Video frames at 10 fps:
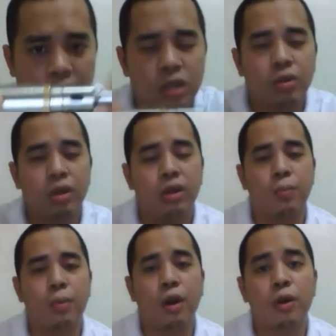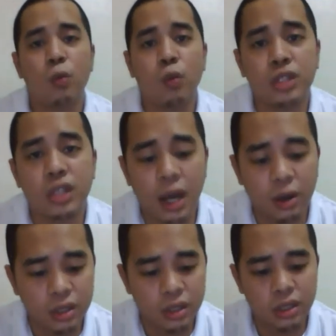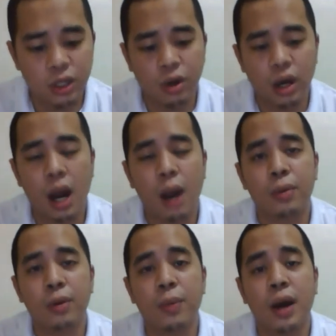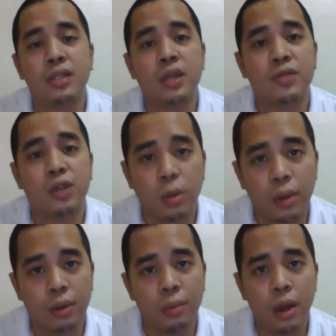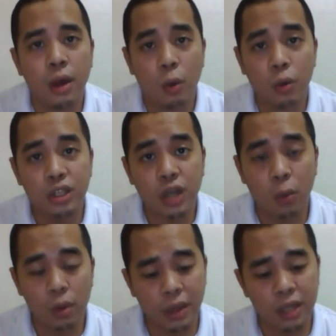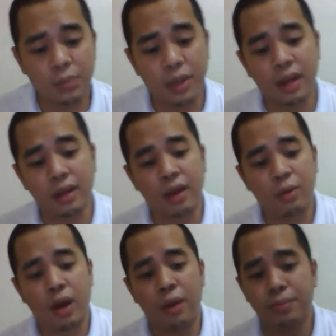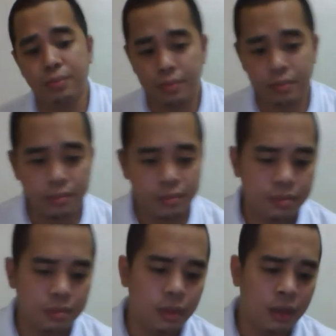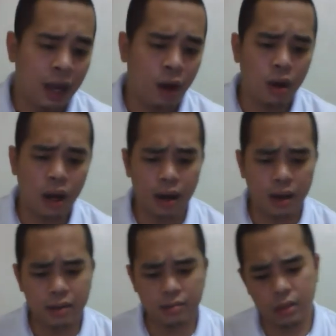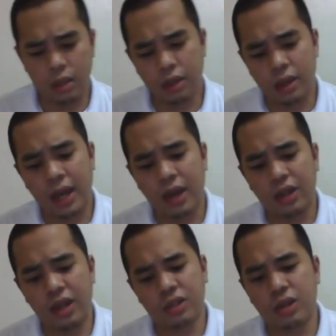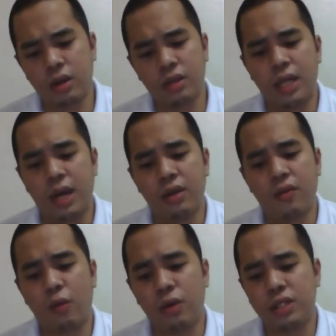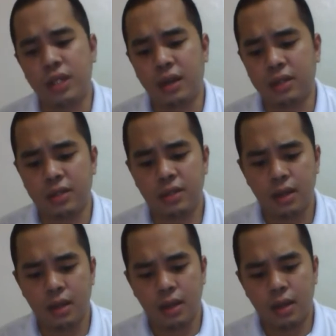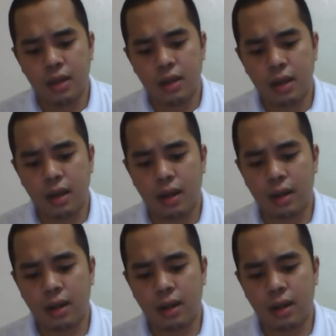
the part which houses your copper positive terminal, which I will be explaining later on. Now, looking at the internals now of the Vortex, uh,